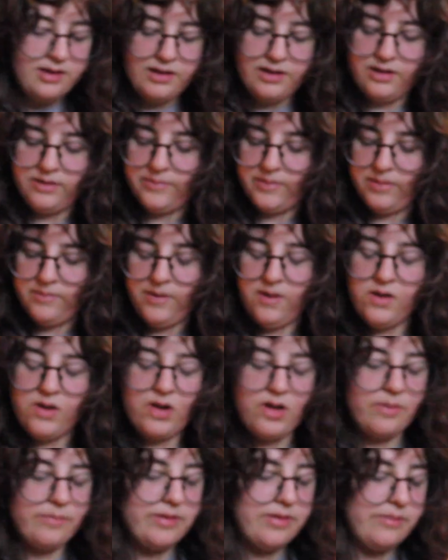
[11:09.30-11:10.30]
and my
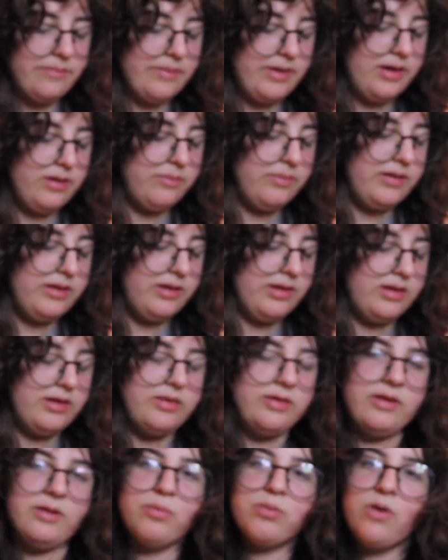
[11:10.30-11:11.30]
mom made
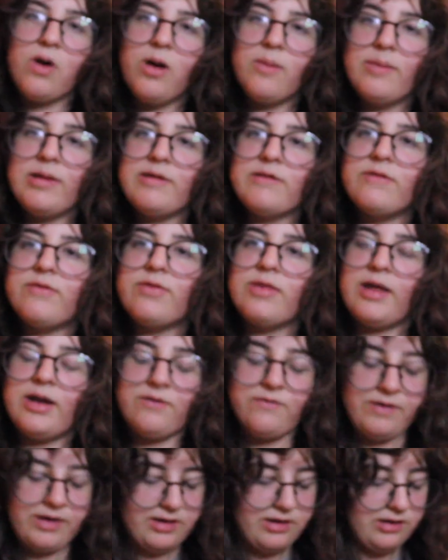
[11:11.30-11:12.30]
me the promise that
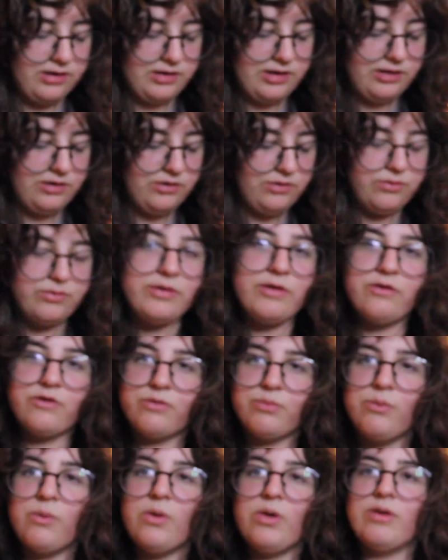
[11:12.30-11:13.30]
if I continued this
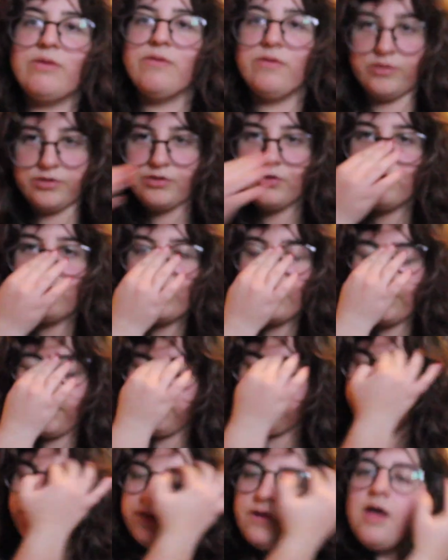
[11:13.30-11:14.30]
sport for two
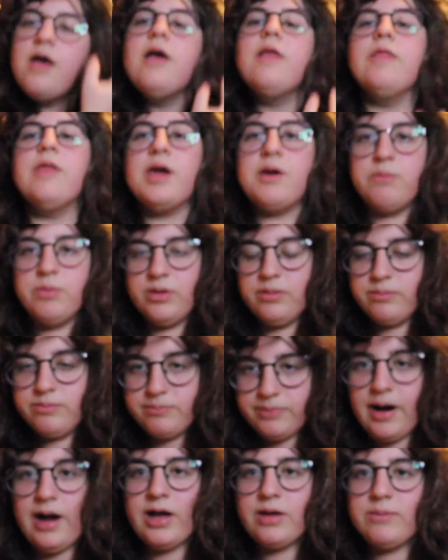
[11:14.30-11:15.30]
years, they
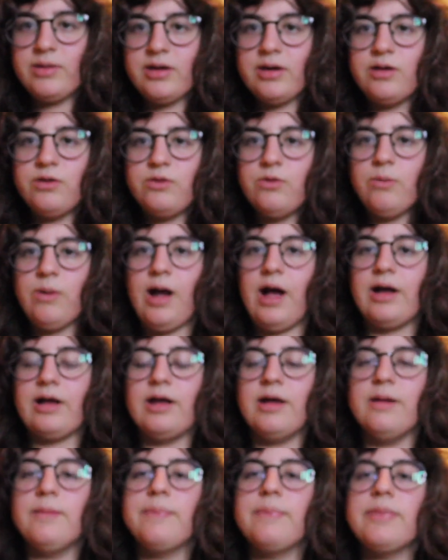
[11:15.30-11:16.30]
would buy me a new
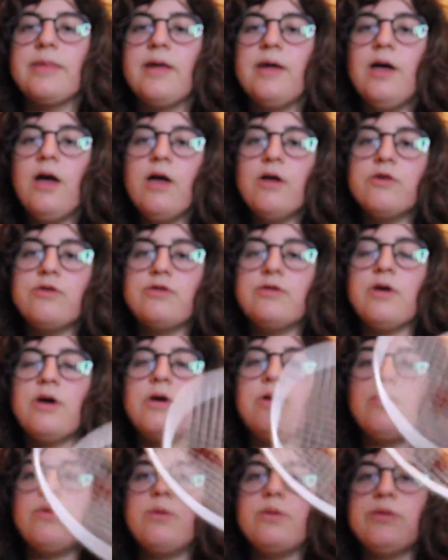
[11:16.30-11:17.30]
racket.
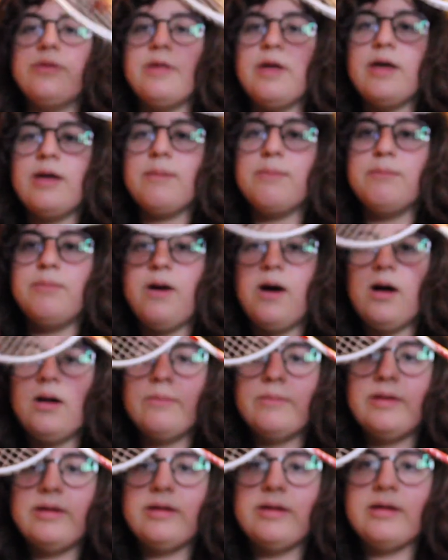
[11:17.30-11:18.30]
So they
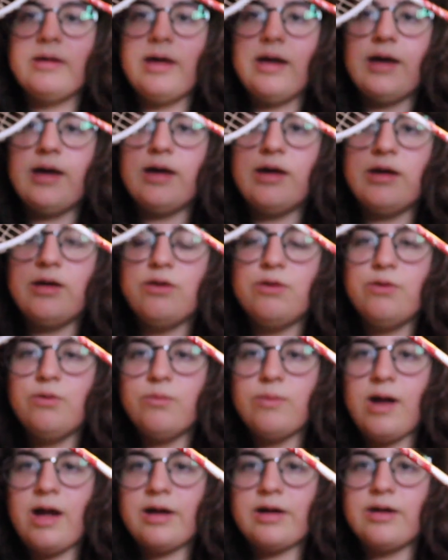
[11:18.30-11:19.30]
bought me a
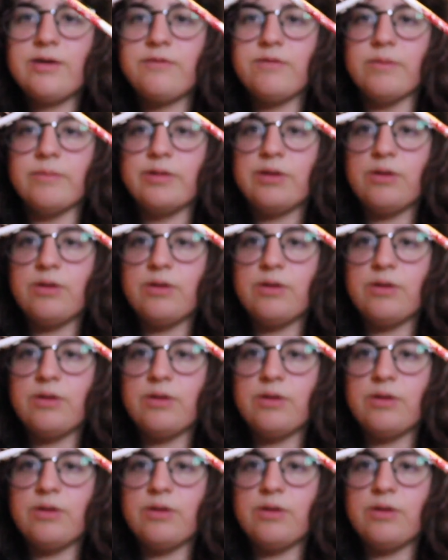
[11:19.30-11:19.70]
new racket from